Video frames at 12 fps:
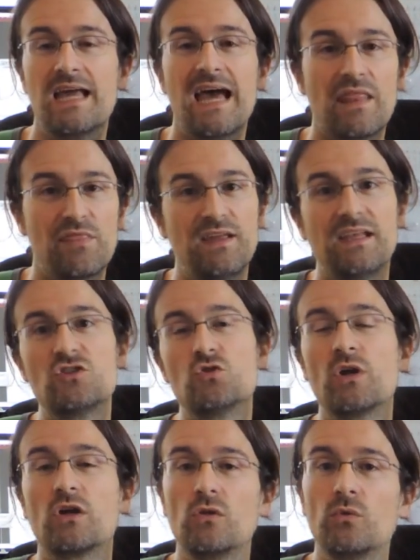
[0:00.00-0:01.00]
and then you
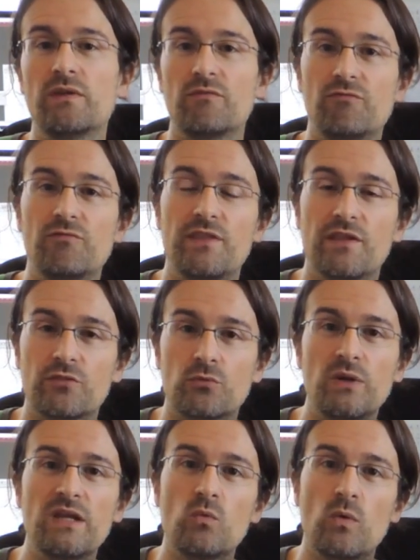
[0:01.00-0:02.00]
include the
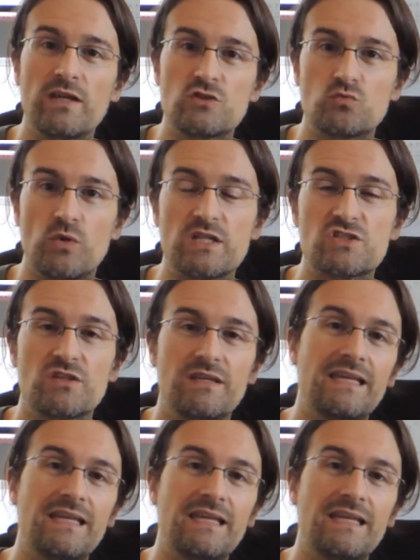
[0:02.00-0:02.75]
3-way switch